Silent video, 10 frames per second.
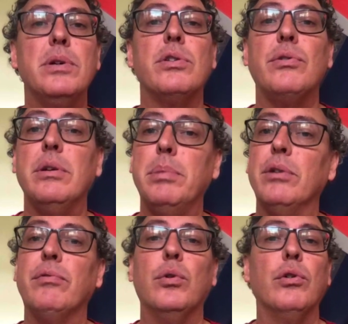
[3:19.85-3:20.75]
Peer 3, Peer
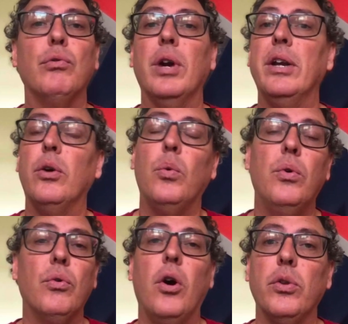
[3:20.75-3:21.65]
4, right
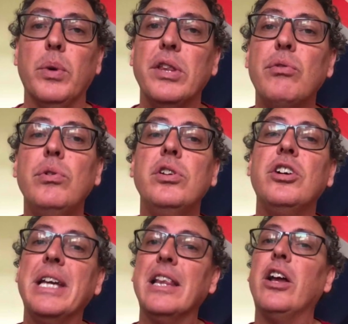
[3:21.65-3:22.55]
all the way through, you'll
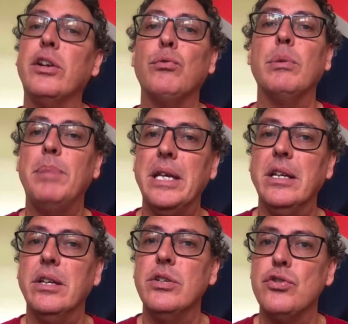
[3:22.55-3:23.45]
get a lot of
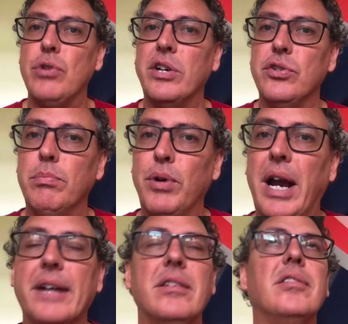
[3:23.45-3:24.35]
repeated structured
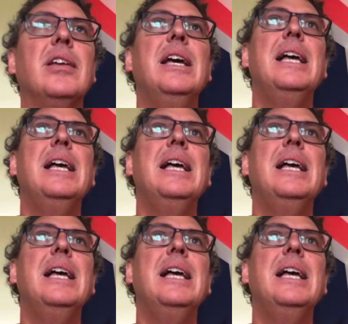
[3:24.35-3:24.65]
practice.